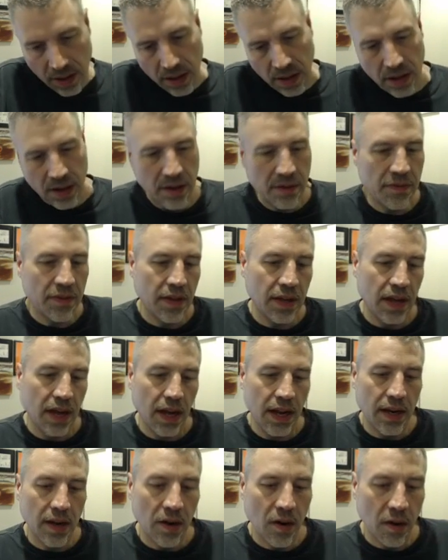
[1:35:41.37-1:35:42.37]
Definitely,
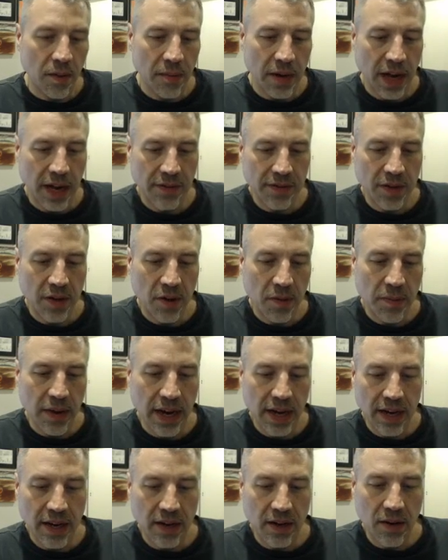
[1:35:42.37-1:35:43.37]
I know I'm going to have to go
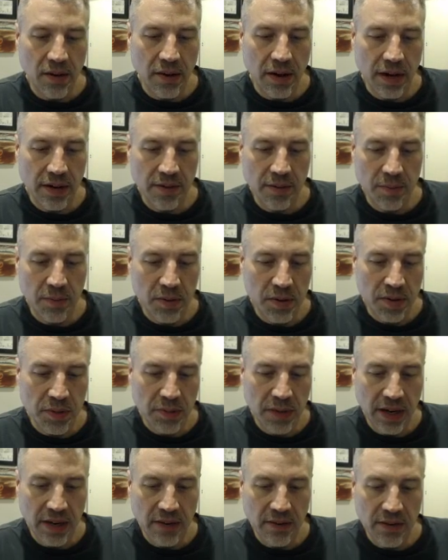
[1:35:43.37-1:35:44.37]
back and correct some
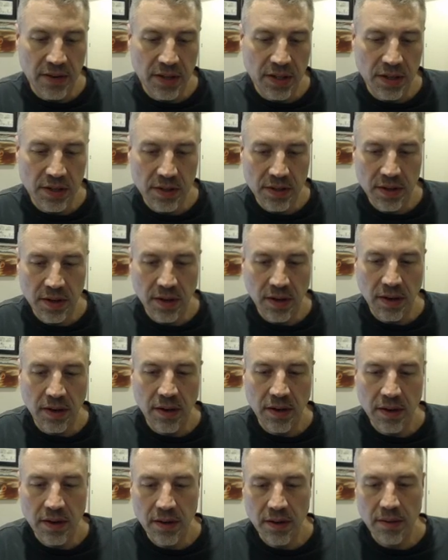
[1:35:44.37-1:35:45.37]
perspective issues here.
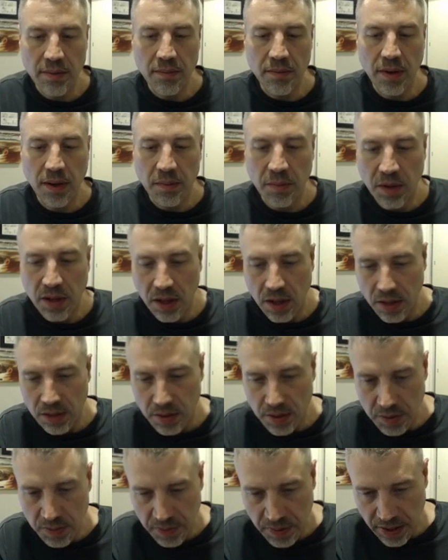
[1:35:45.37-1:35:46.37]
I'm
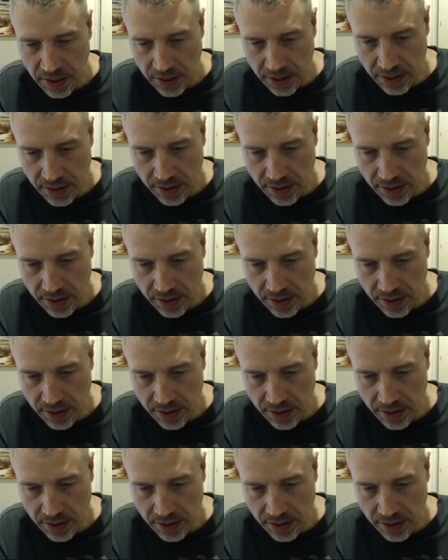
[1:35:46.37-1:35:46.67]
close, but...